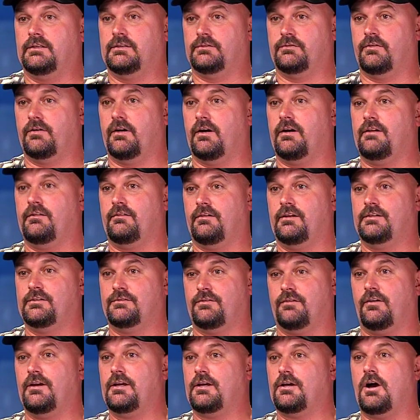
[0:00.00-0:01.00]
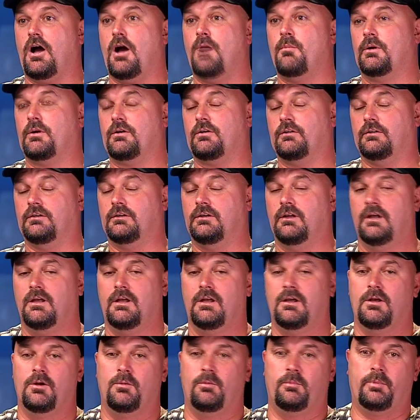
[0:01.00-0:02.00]
He's very comical.
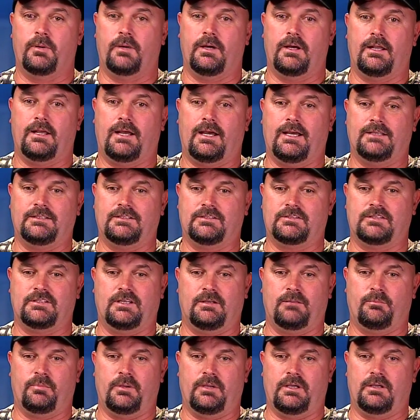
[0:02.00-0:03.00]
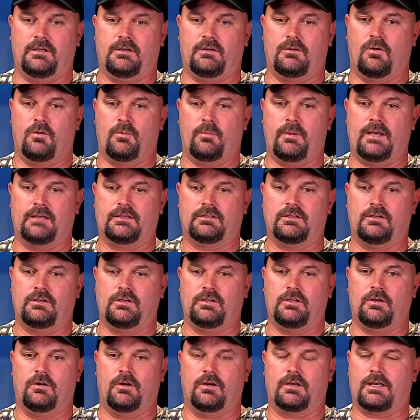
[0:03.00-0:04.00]
But I just said, going back to New
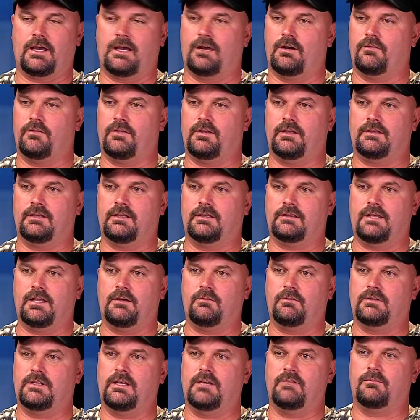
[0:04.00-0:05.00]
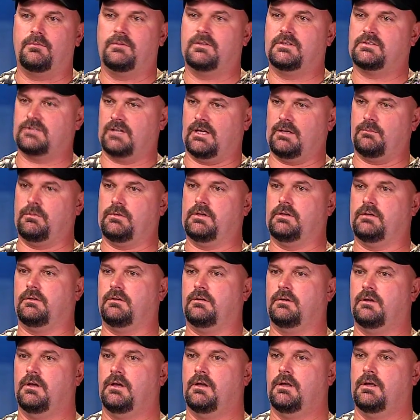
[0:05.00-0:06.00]
York, I don't think that they would give him the same
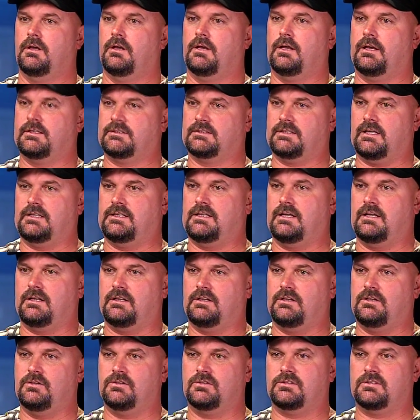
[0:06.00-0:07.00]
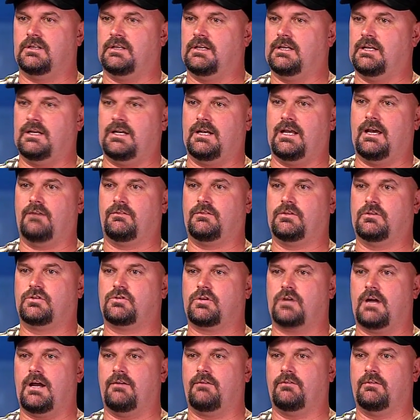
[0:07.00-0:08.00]
deal as they did in Houston. He didn't have to
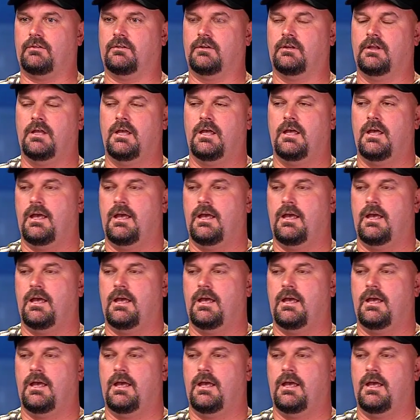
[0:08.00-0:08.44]
travel.